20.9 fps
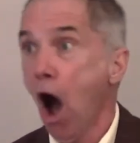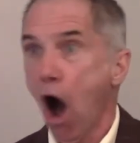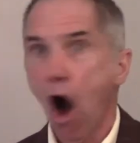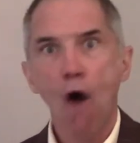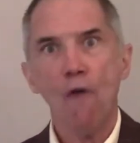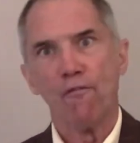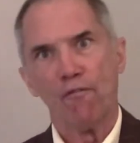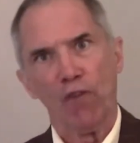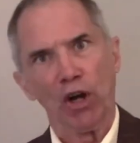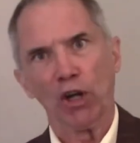
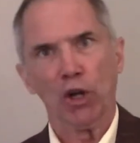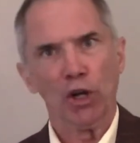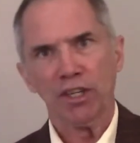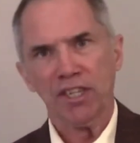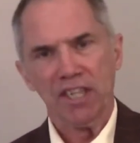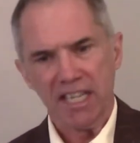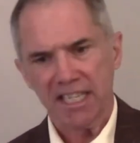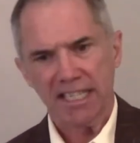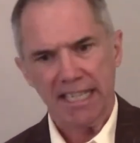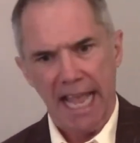Oh, for
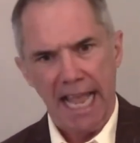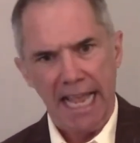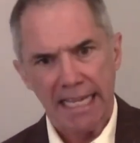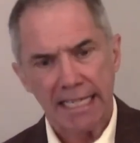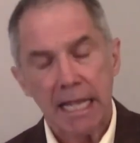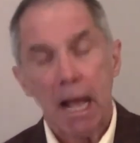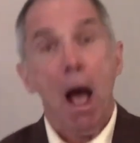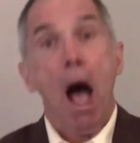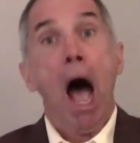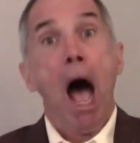goodness
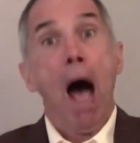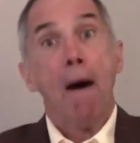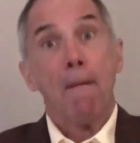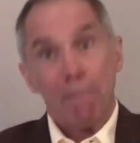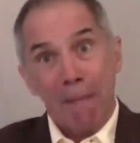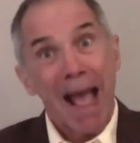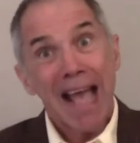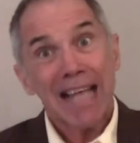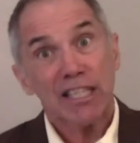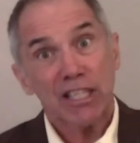sakes,
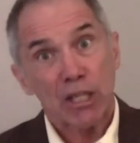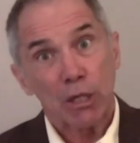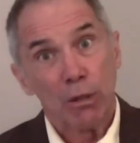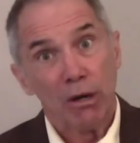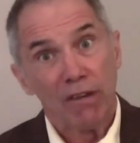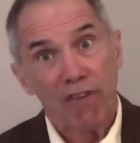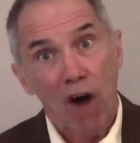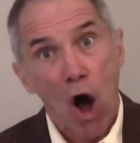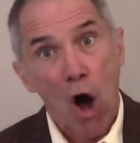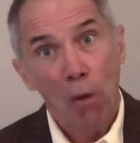
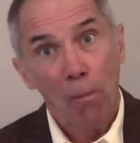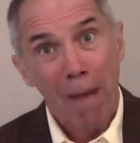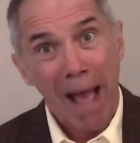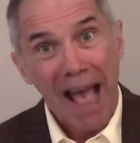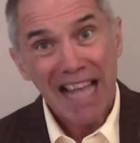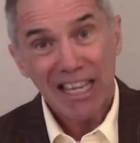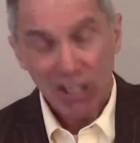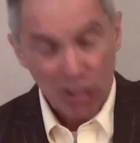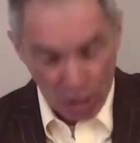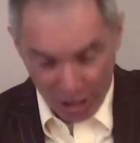master of all
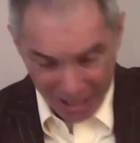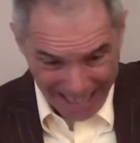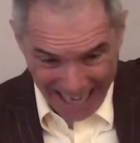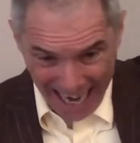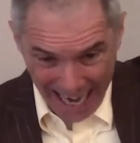masters,